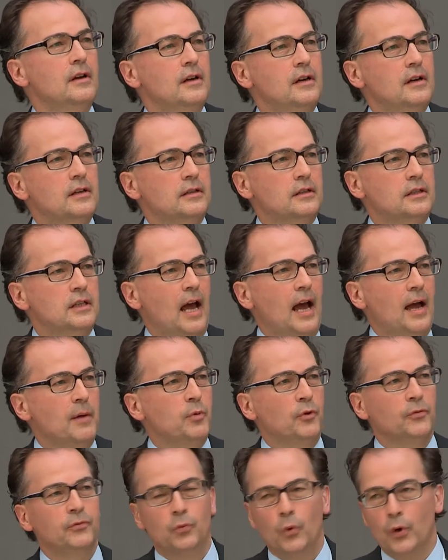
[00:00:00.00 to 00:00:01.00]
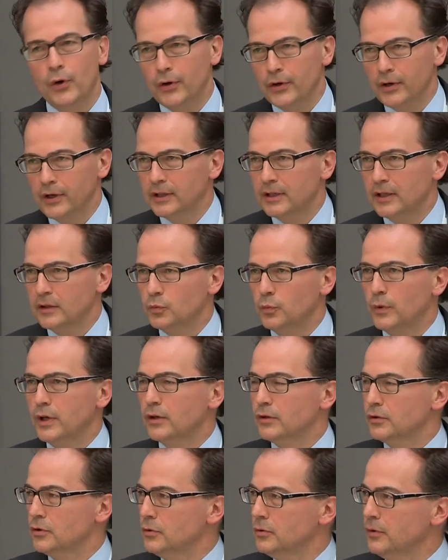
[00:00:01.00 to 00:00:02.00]
the type of work that we
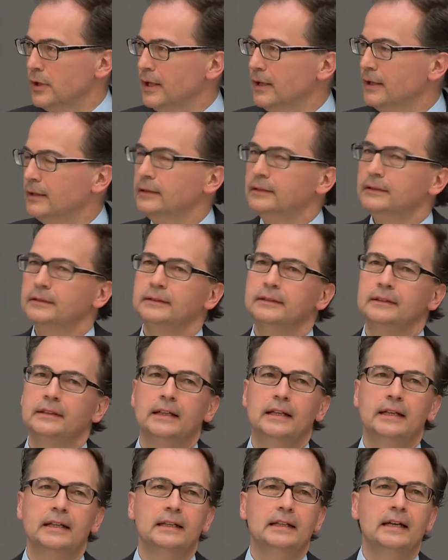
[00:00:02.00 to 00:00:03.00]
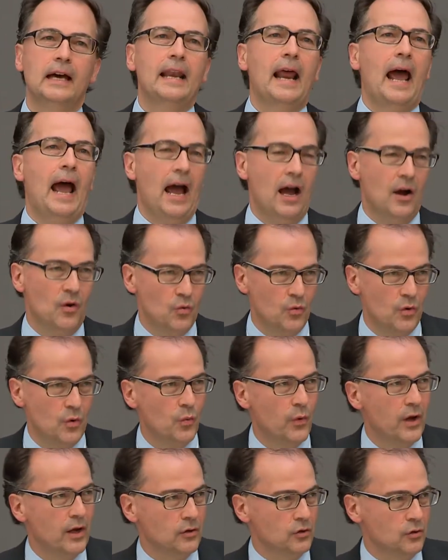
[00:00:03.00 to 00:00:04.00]
are doing, and how
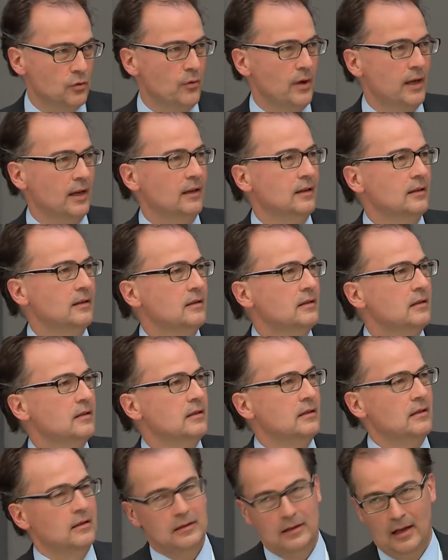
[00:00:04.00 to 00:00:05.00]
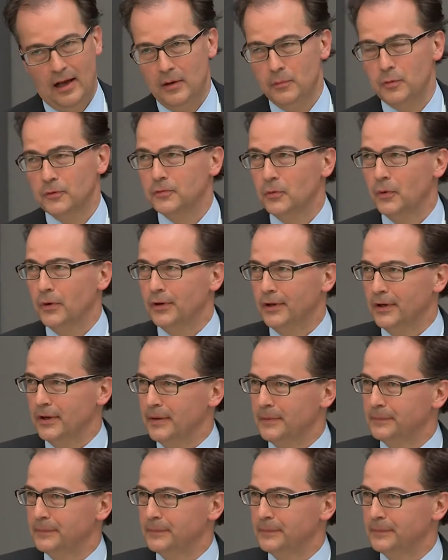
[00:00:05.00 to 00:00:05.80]
we are doing this type of work.